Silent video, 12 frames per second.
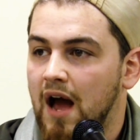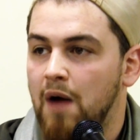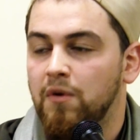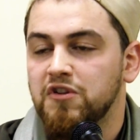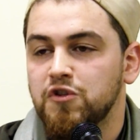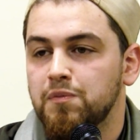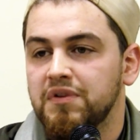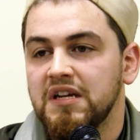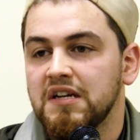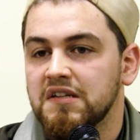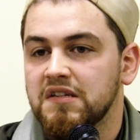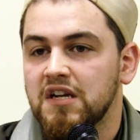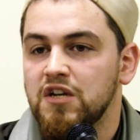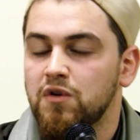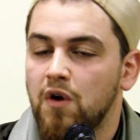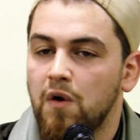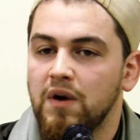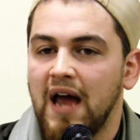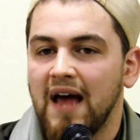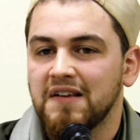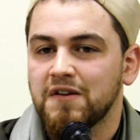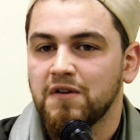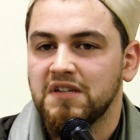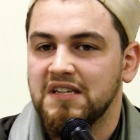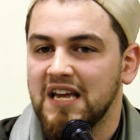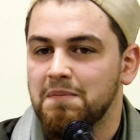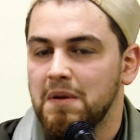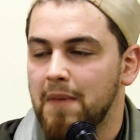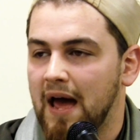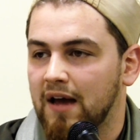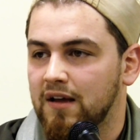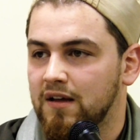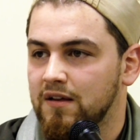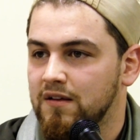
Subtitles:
I want you, please, can you go and ask her to take me back?